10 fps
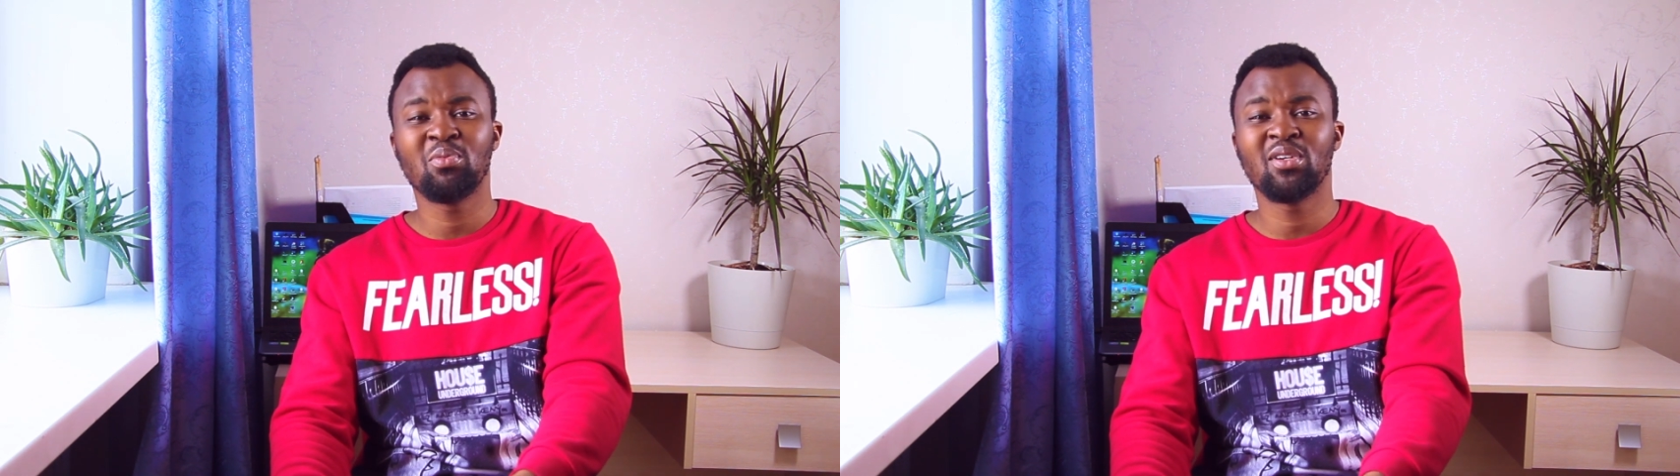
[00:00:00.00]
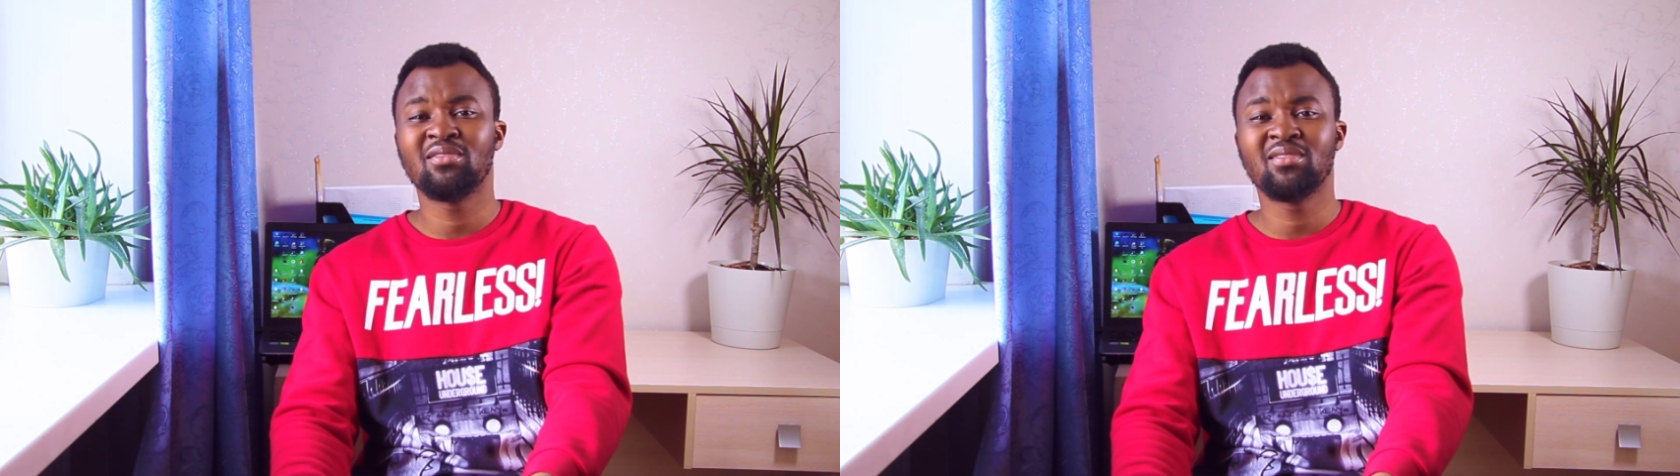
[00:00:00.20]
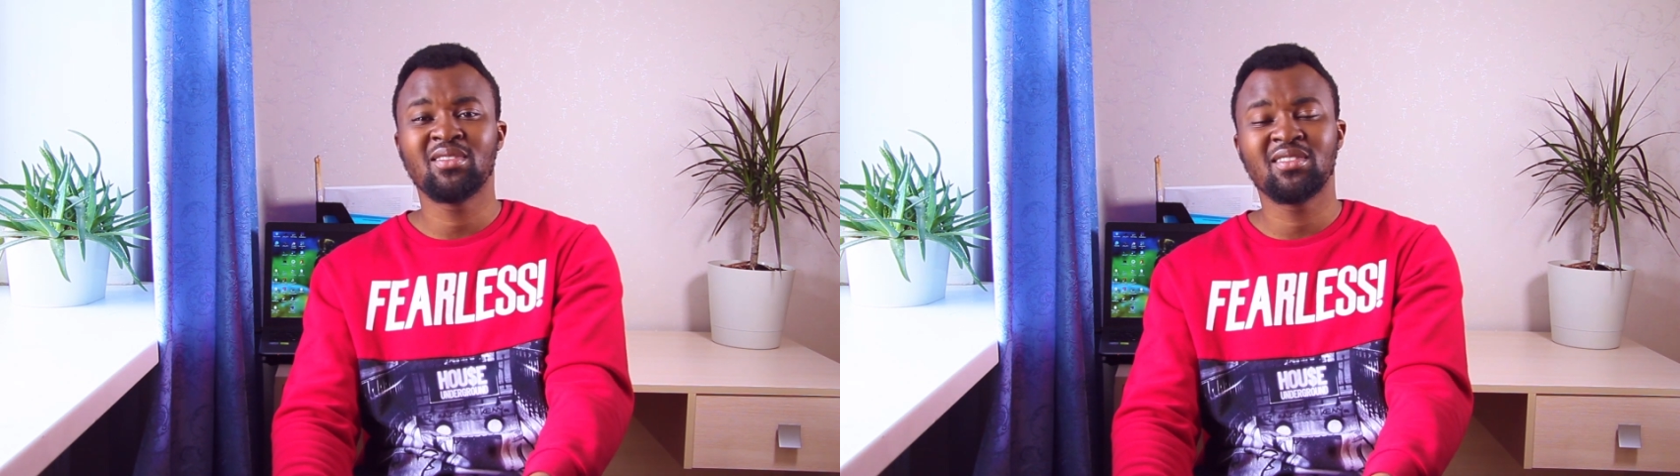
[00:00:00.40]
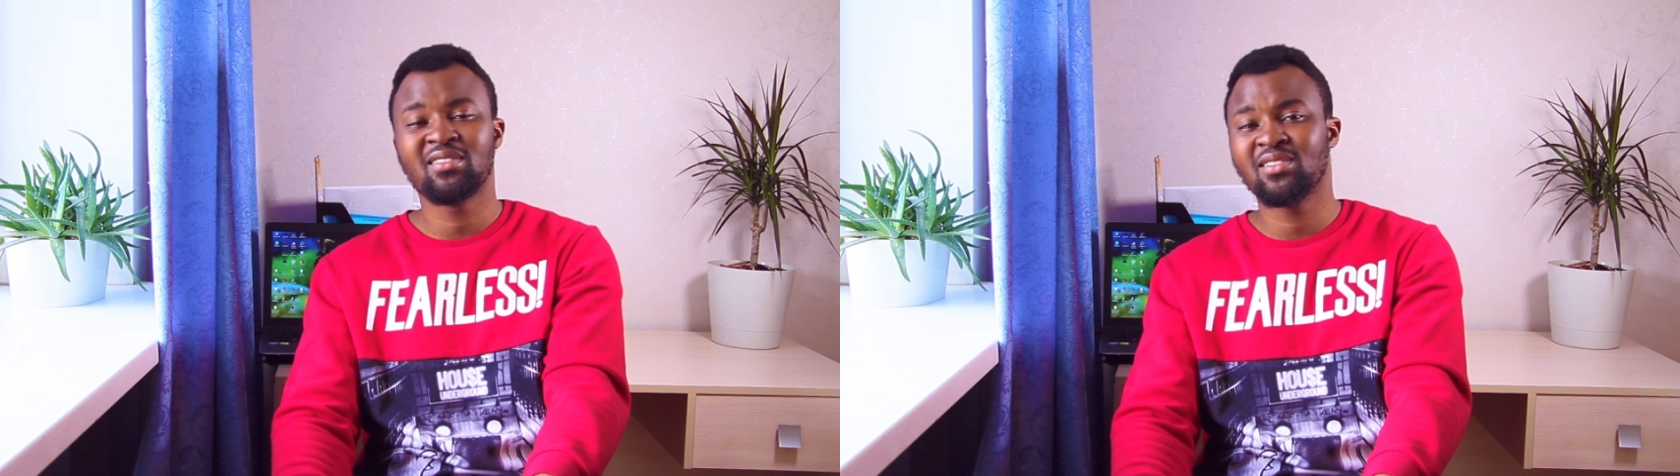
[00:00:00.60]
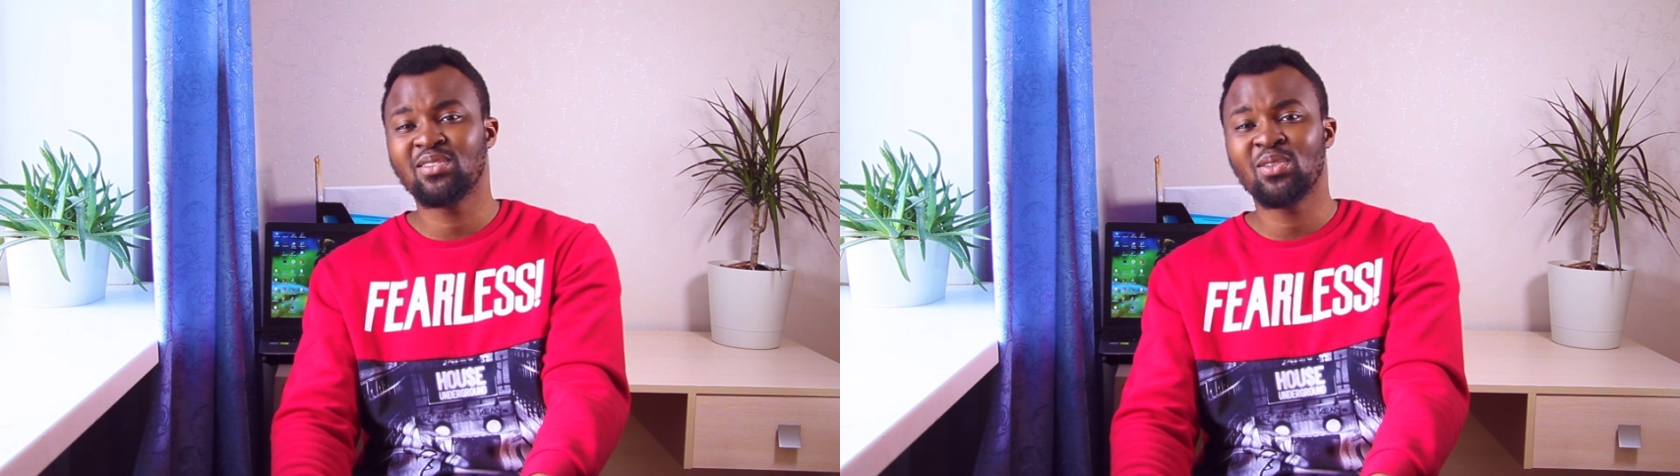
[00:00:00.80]
but
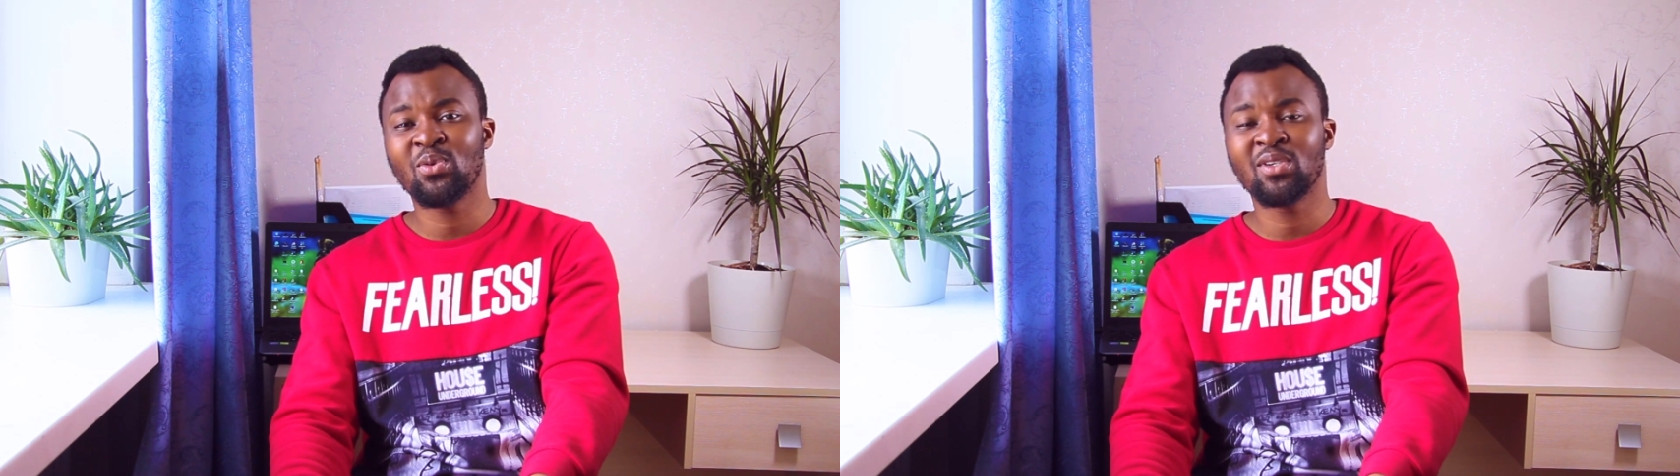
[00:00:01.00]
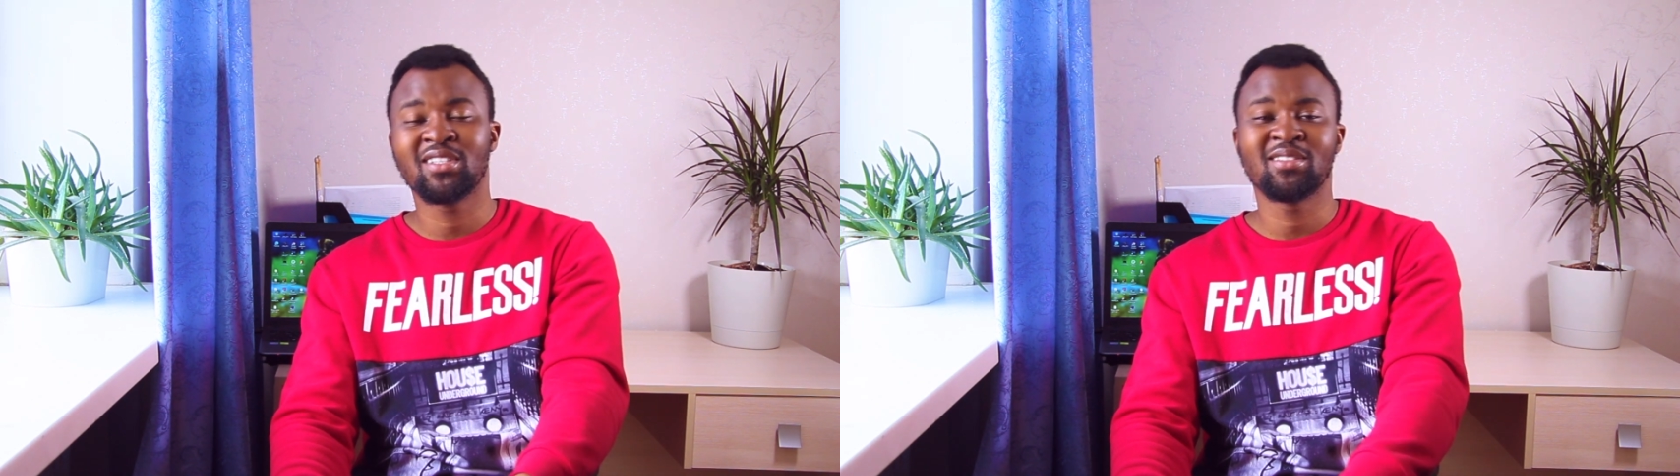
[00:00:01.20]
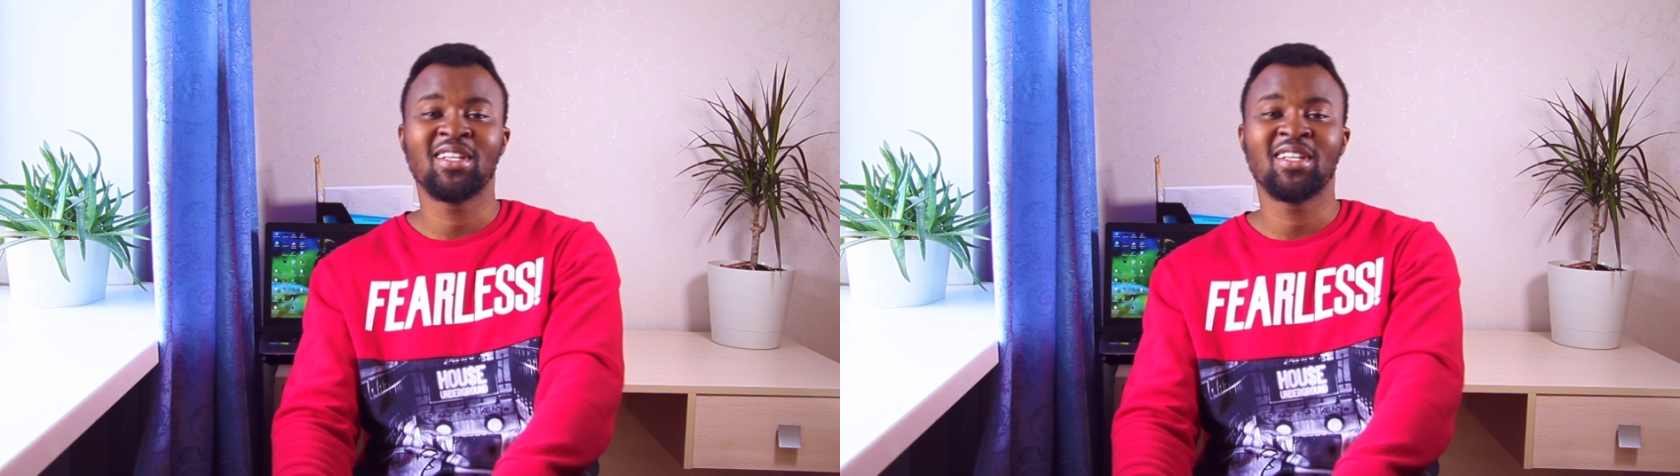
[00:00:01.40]
it's not working.